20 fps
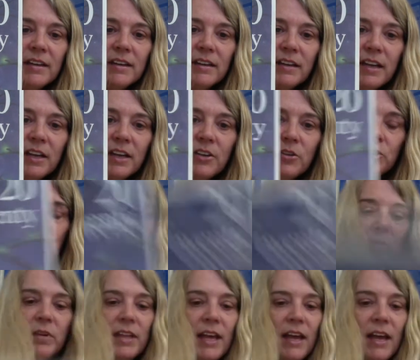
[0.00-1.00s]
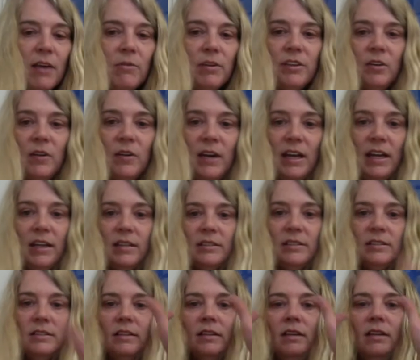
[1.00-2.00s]
Can you show me that with your hands?
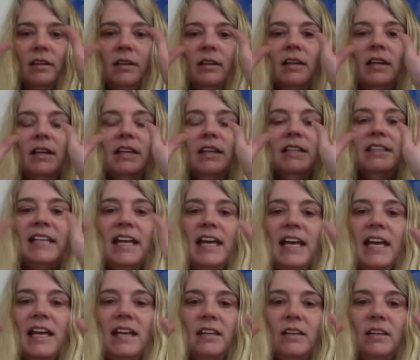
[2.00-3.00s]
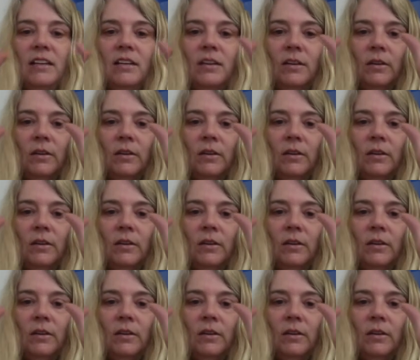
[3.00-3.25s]
10,